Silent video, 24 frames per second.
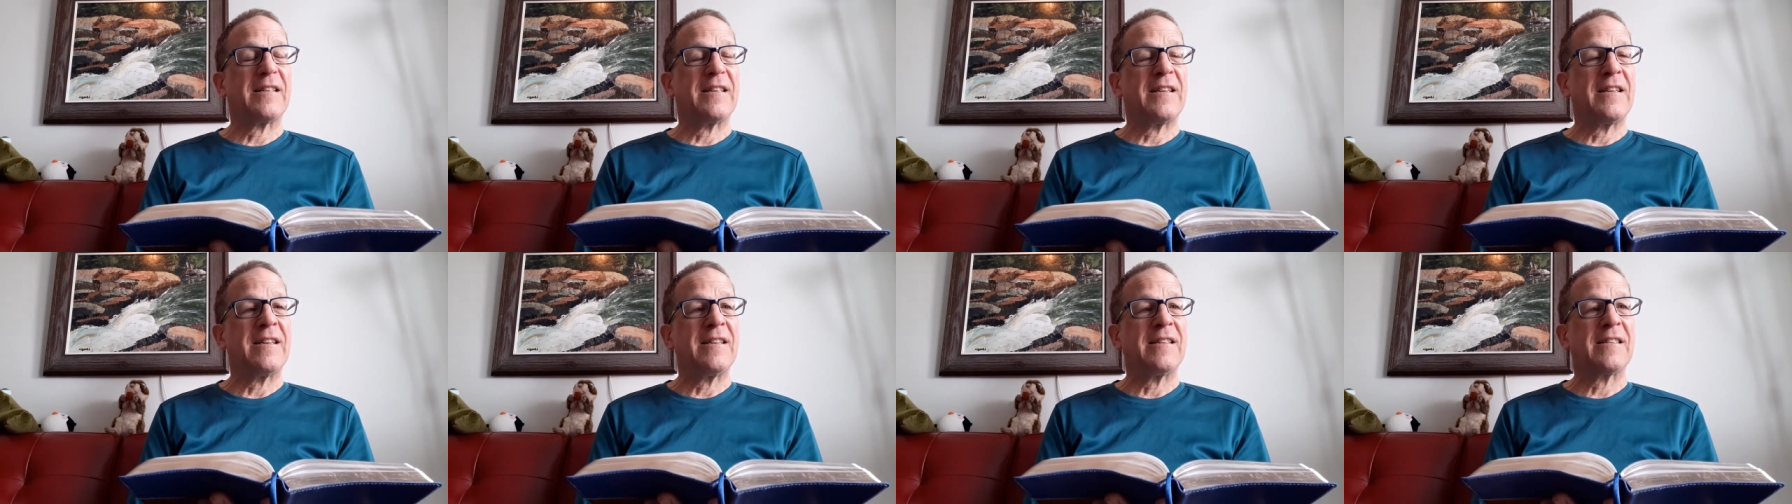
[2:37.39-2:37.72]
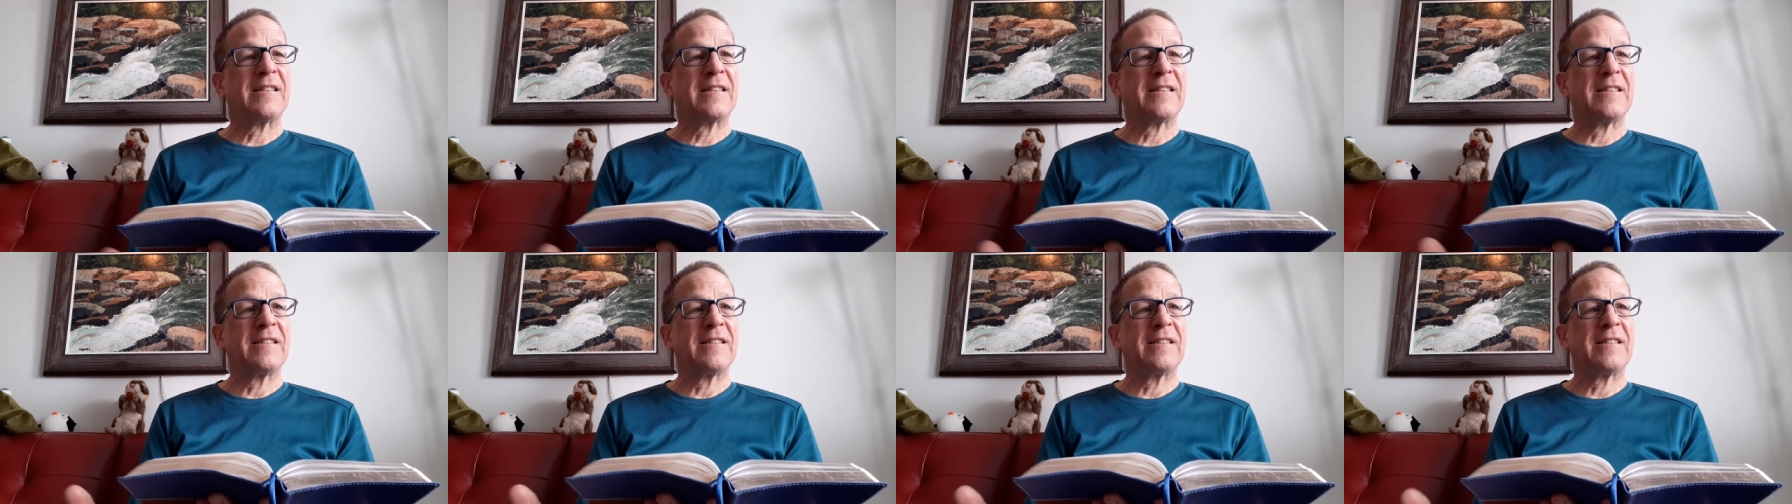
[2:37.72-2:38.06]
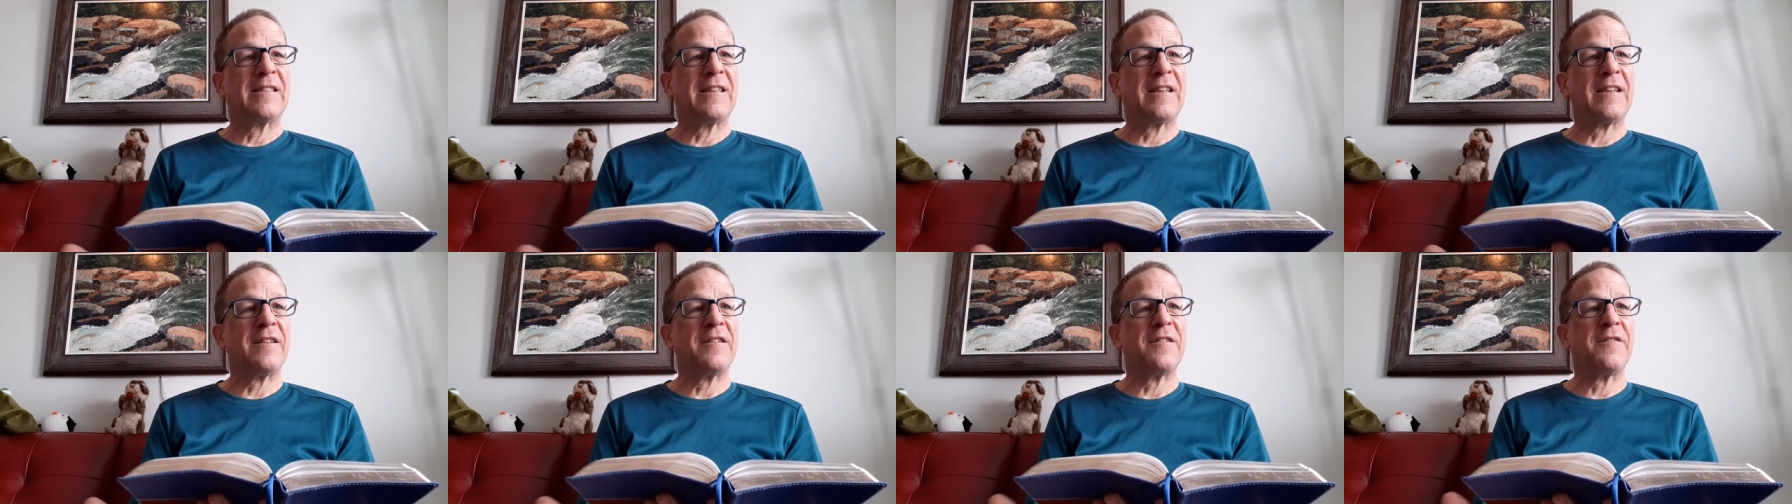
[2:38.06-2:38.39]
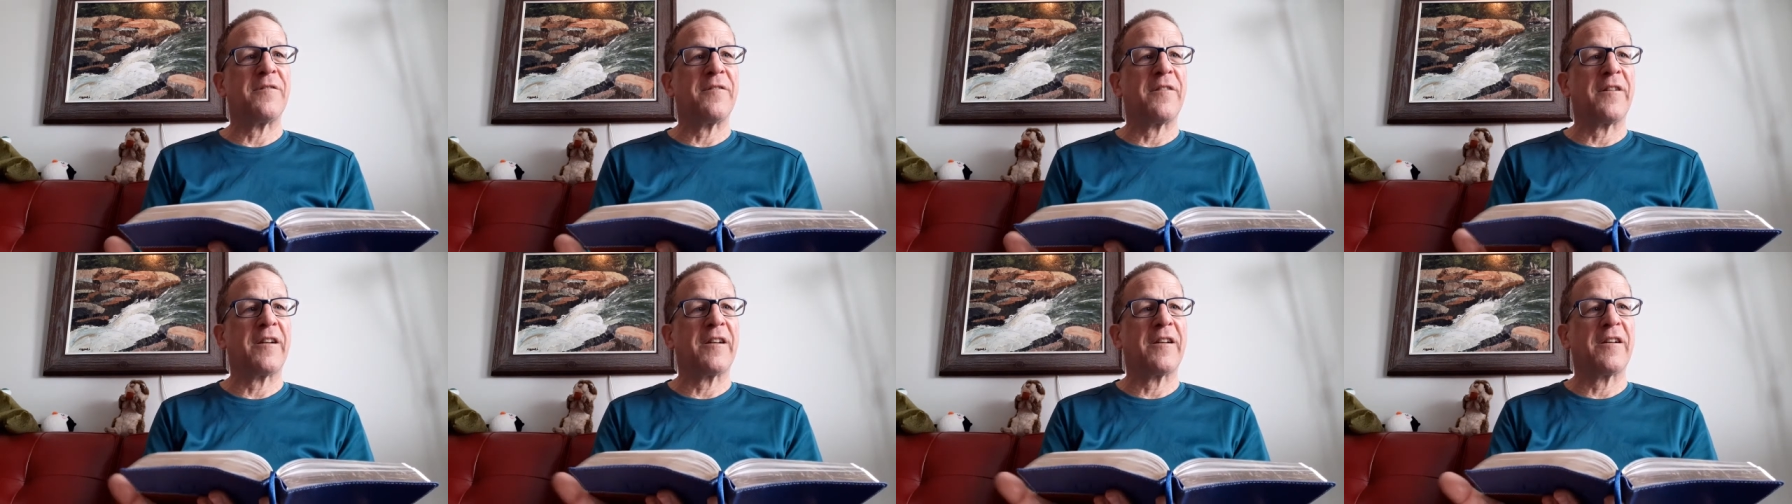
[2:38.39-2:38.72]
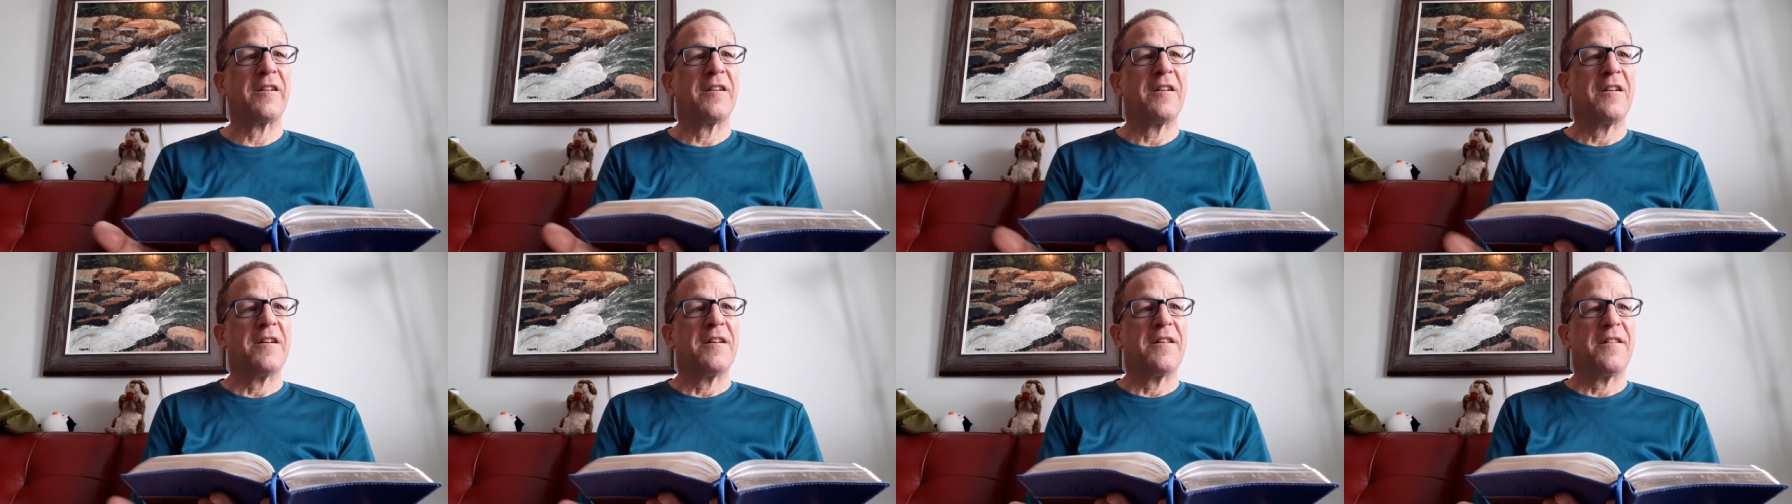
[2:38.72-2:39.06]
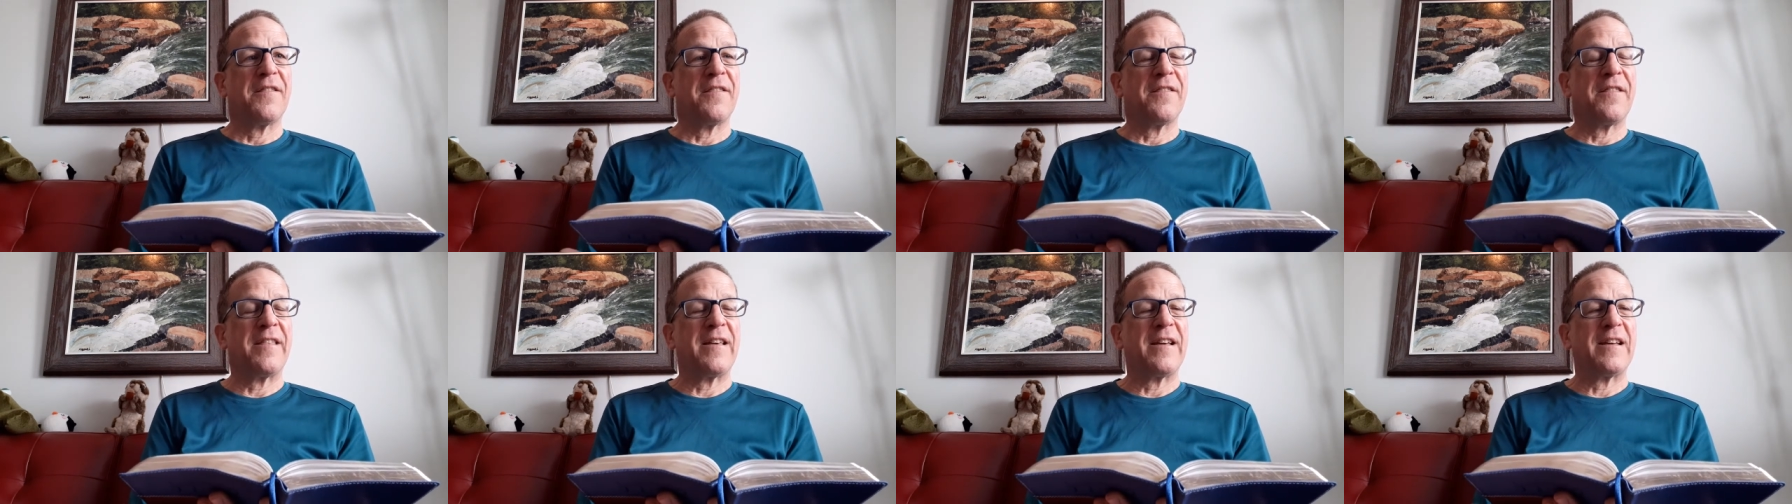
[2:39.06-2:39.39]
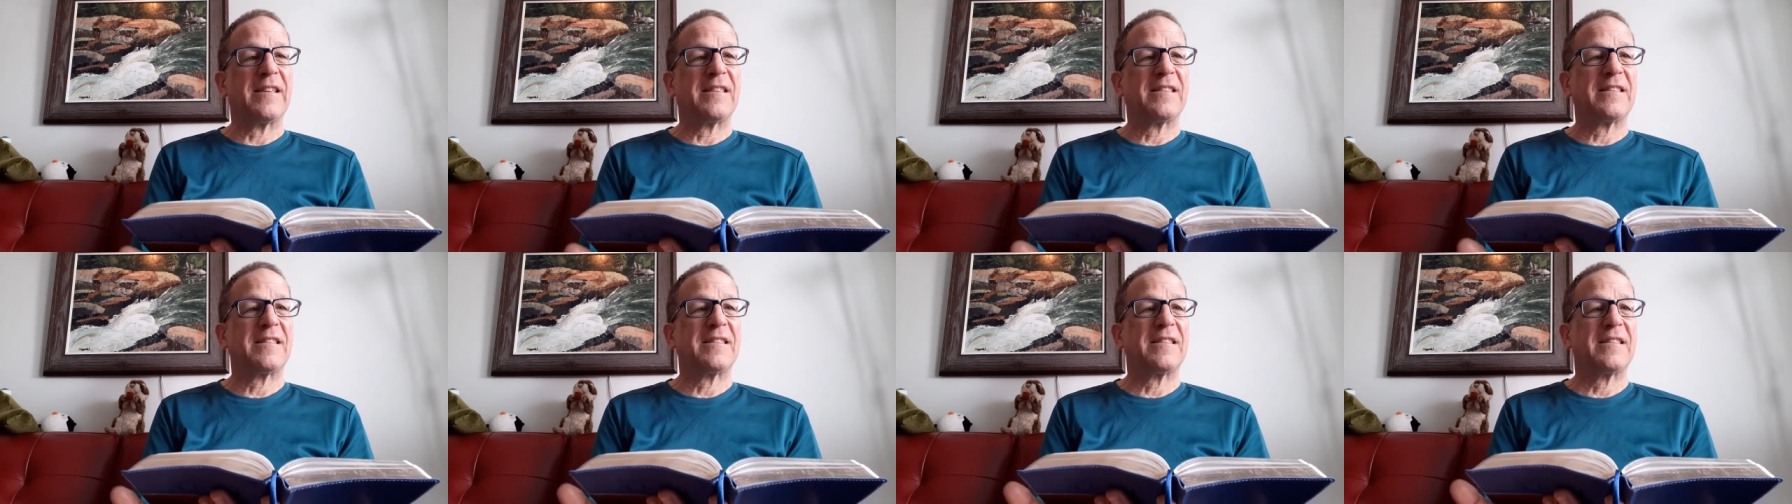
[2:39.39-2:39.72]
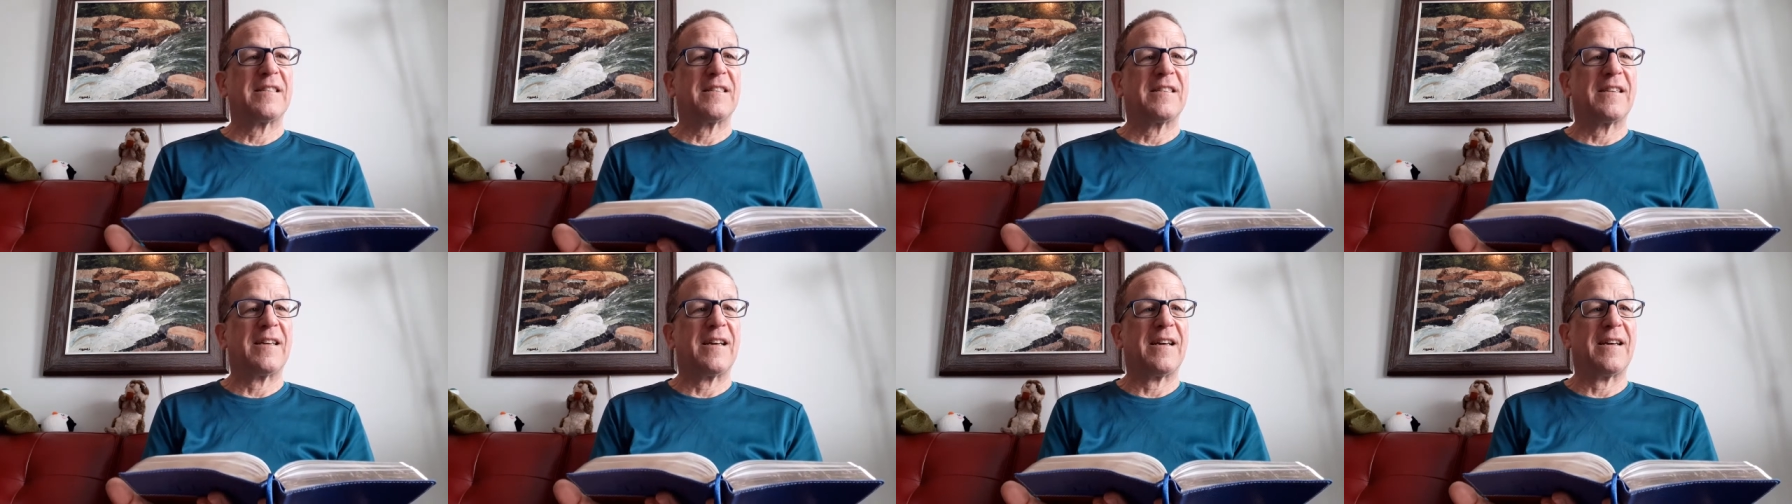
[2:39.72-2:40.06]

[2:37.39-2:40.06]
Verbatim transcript: he's continuing this